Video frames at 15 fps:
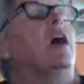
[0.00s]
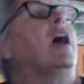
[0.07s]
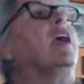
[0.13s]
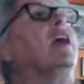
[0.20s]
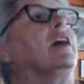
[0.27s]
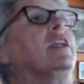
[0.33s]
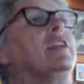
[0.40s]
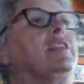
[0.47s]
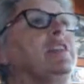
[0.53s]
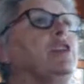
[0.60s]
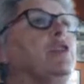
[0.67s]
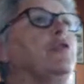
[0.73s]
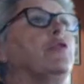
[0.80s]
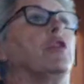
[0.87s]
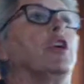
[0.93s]
I got a
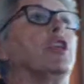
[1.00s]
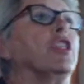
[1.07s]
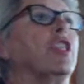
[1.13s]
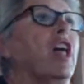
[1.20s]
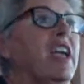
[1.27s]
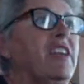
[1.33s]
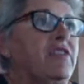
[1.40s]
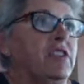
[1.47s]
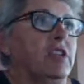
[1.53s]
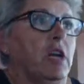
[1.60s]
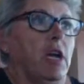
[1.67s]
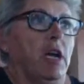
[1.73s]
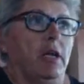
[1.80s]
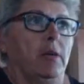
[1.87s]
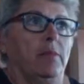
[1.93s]
deal for a
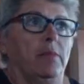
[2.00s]
lifetime.